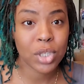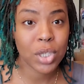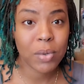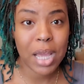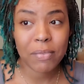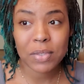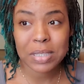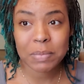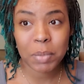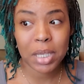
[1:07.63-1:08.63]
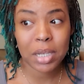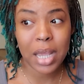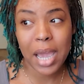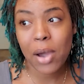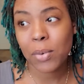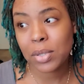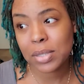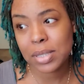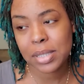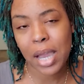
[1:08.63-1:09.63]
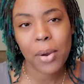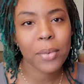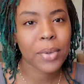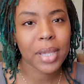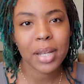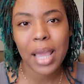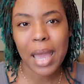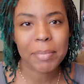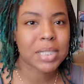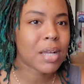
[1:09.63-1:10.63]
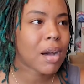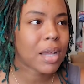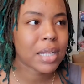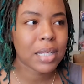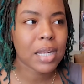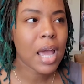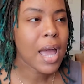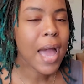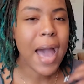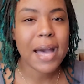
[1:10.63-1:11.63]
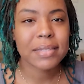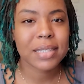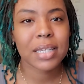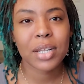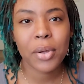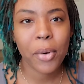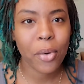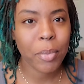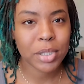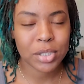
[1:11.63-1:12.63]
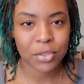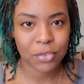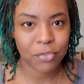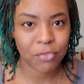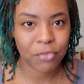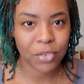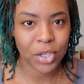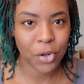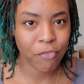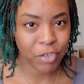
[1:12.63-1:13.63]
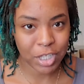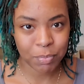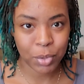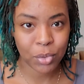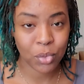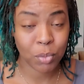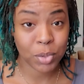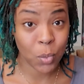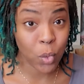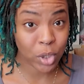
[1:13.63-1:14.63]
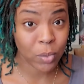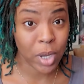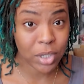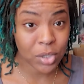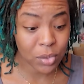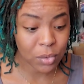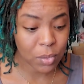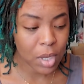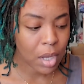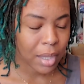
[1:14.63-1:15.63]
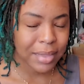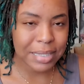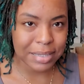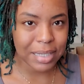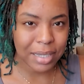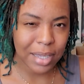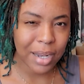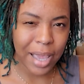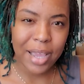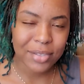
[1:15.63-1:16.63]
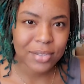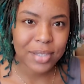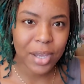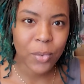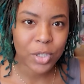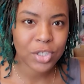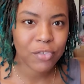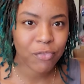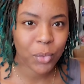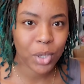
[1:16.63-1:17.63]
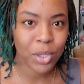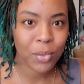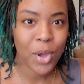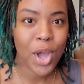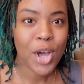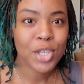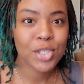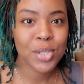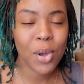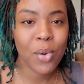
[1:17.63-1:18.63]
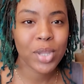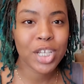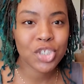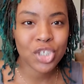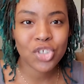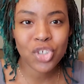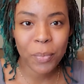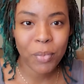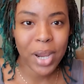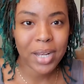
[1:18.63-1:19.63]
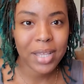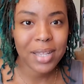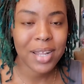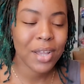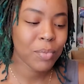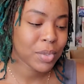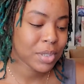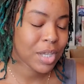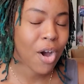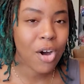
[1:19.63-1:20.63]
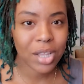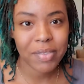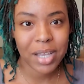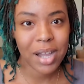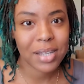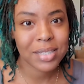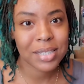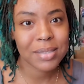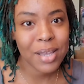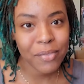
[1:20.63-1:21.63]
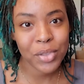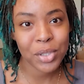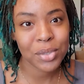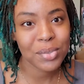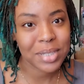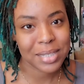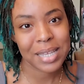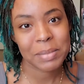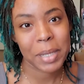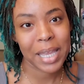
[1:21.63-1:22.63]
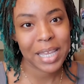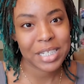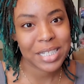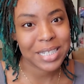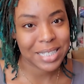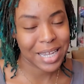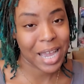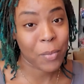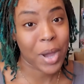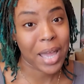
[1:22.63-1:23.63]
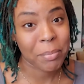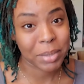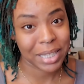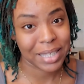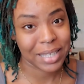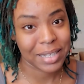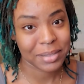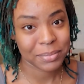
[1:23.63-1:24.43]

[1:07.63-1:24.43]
You don't have to spend hours scouring Amazon and asking in a whole bunch of, Facebook groups, what do I do? This kit kind of answers that question for you. So let's just jump right in and we'll see all of the contents of the new Designs by Angee DIY Bling kit.